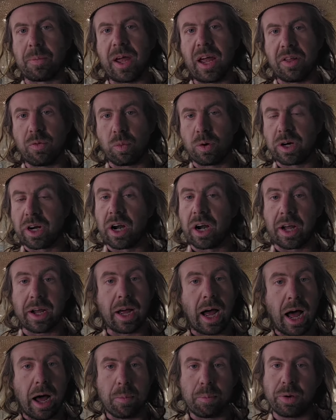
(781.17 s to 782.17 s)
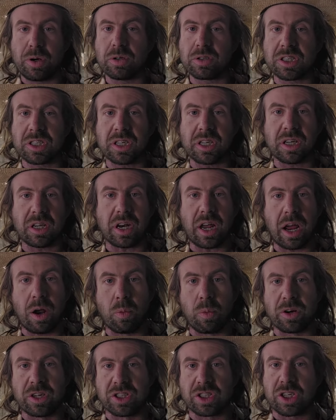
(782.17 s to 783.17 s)
And we're going to compost it, and
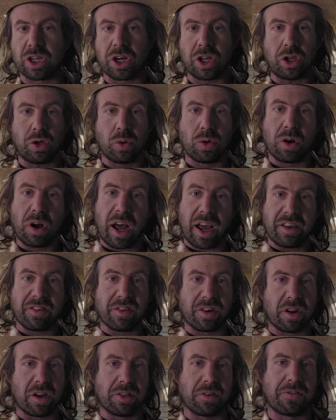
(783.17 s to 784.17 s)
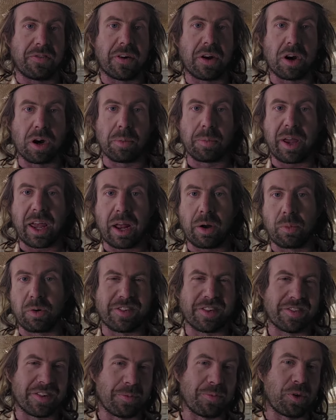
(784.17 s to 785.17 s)
we're just going to utilize it on the farm. And it's
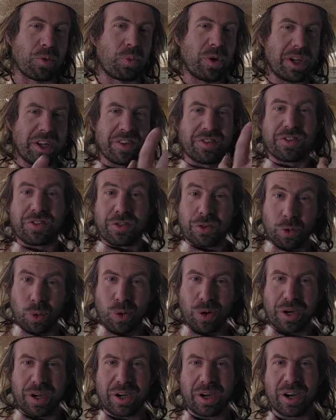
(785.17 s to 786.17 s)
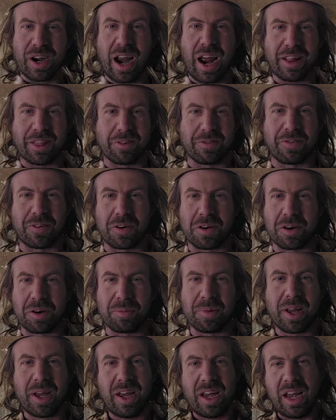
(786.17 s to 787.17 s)
just something we can store here at the
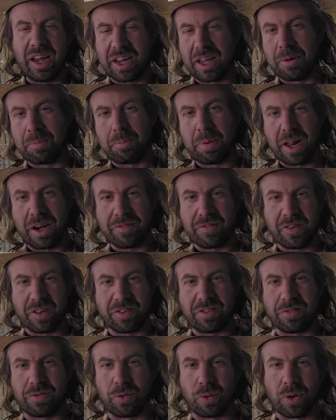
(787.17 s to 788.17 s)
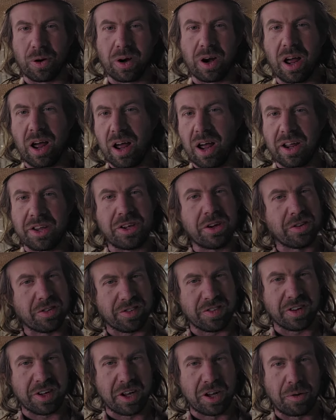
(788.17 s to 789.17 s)
farm and get benefits for years
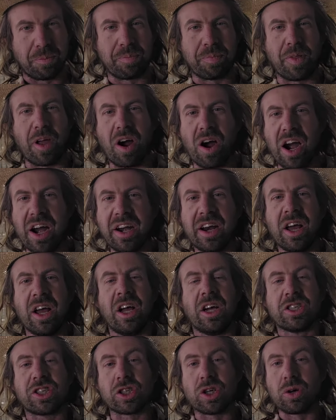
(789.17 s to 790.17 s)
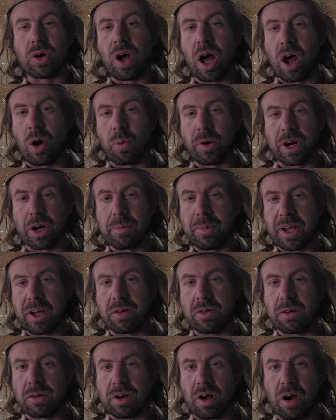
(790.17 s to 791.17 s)
to come. All right, so we're going to make a
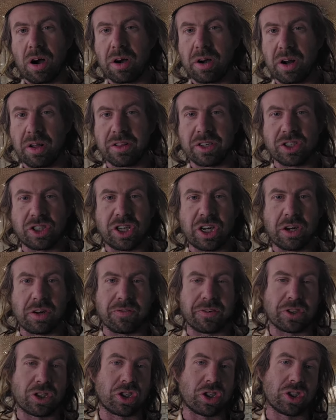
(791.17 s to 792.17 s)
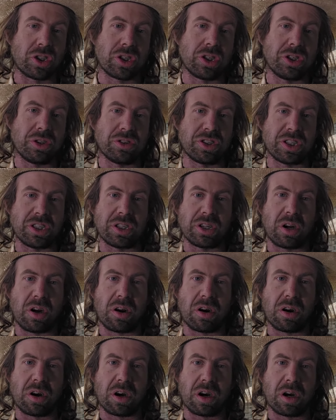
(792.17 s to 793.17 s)
little garden on this channel for sure using
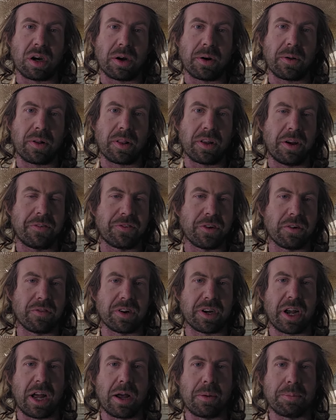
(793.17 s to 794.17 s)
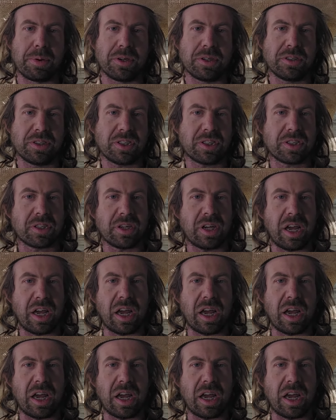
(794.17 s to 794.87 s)
our leftover compost.